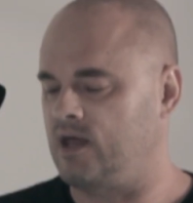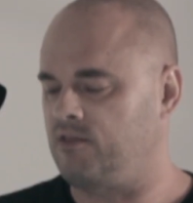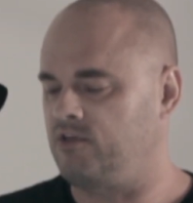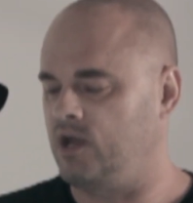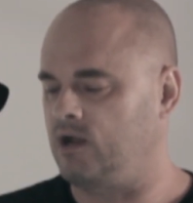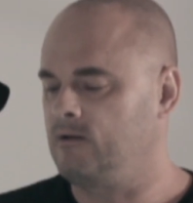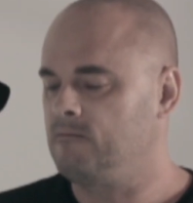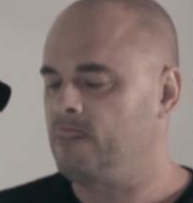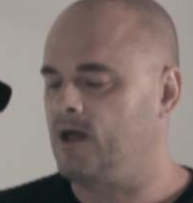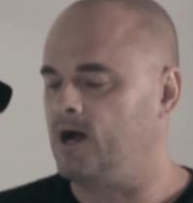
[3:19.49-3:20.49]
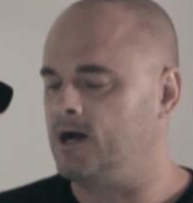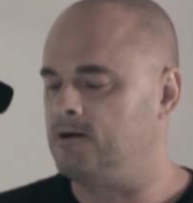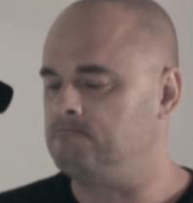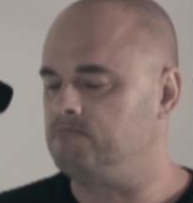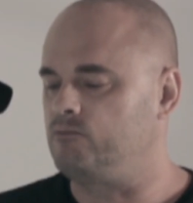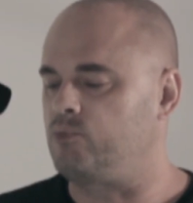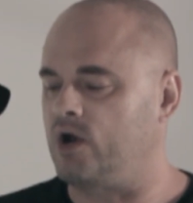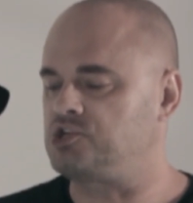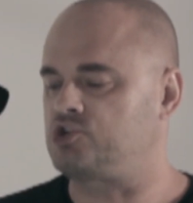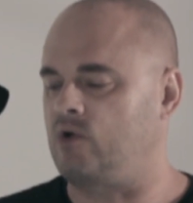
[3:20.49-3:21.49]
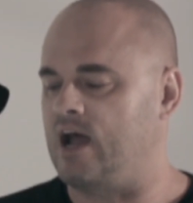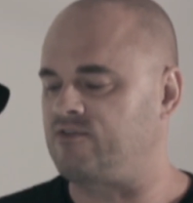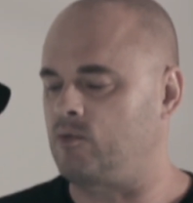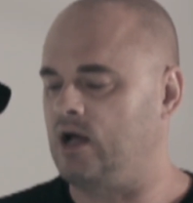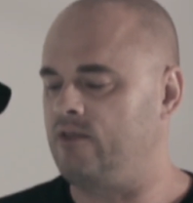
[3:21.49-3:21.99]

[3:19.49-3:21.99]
make that a thing. Brent Schraff,